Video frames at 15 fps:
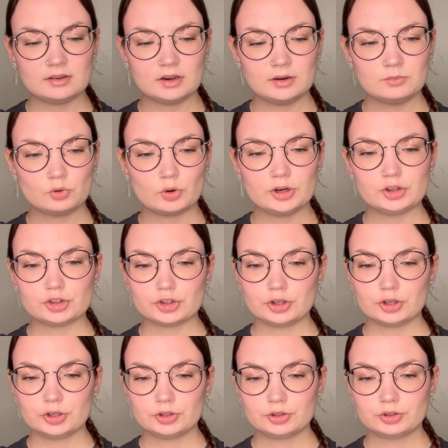I am quite
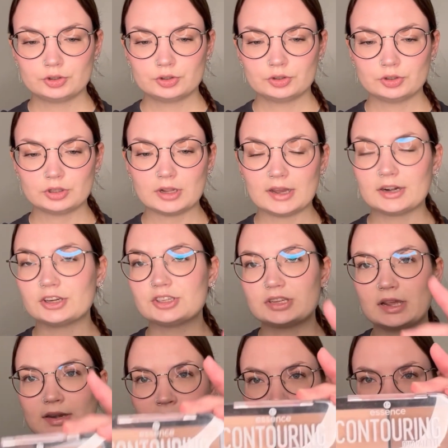sure. Lighter
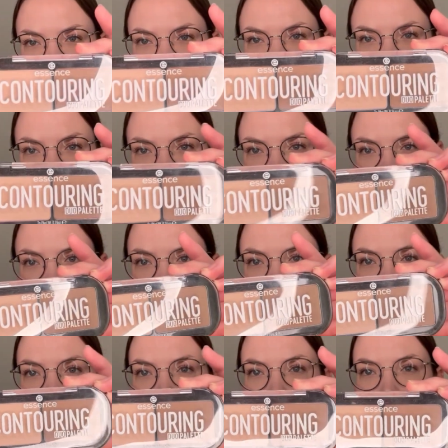skin, yes, it says here.
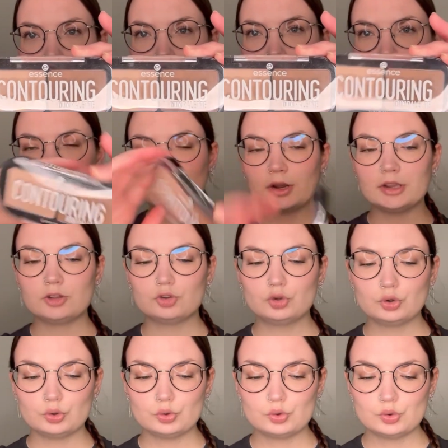I would like
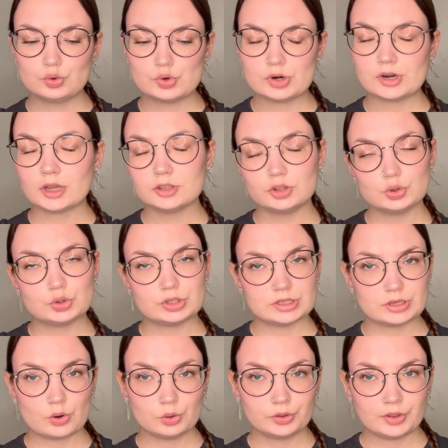to not use this
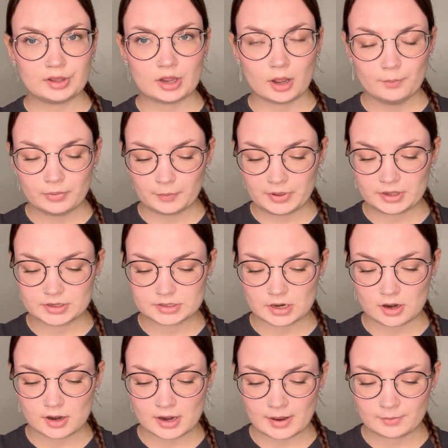whole thing up because
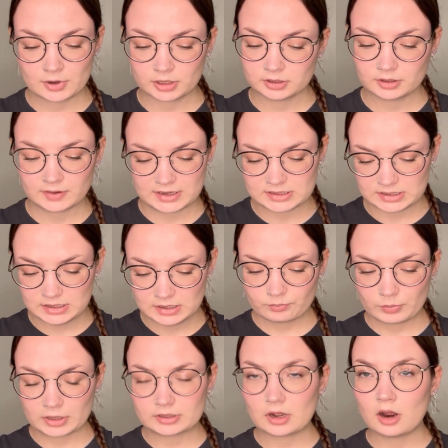I am not crazy,
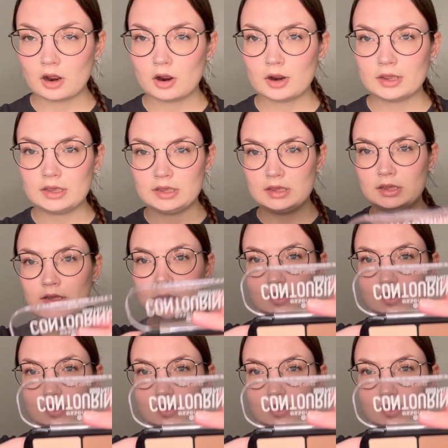but I